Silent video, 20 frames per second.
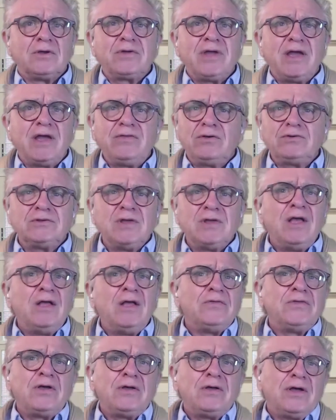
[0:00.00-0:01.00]
Okay, a
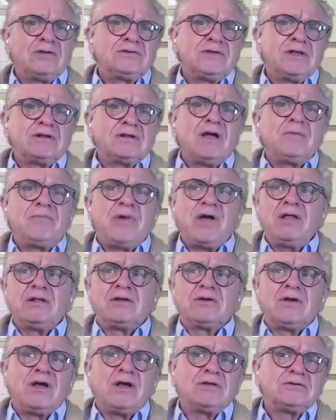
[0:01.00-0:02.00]
sitcom
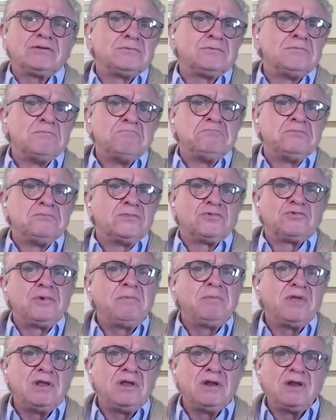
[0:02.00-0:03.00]
pilot costs $3
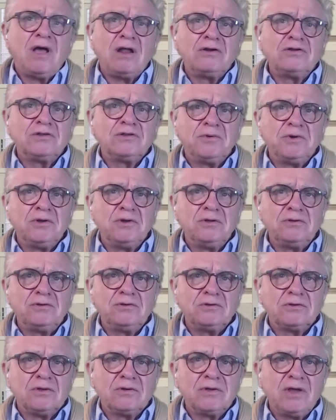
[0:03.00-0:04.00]
million to
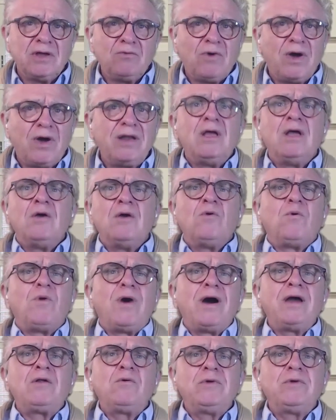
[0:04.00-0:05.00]
produce. Okay, why
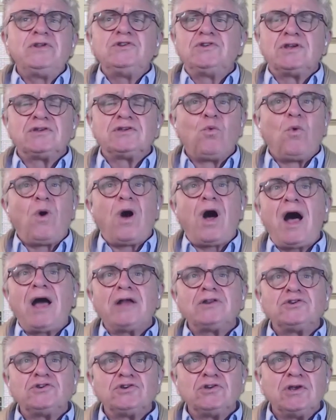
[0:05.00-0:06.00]
don't we just
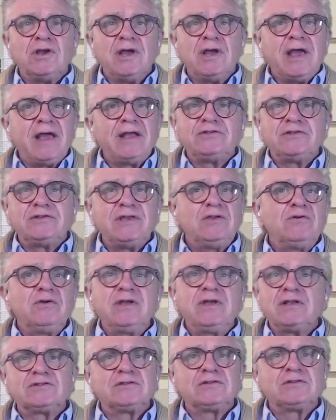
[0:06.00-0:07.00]
watch and see who
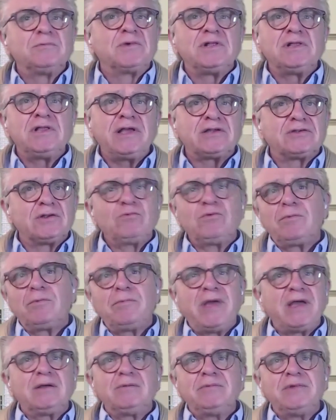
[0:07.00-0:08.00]
gets some clicks, and we'll
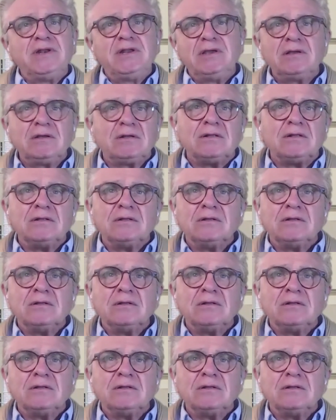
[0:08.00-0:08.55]
make them a deal?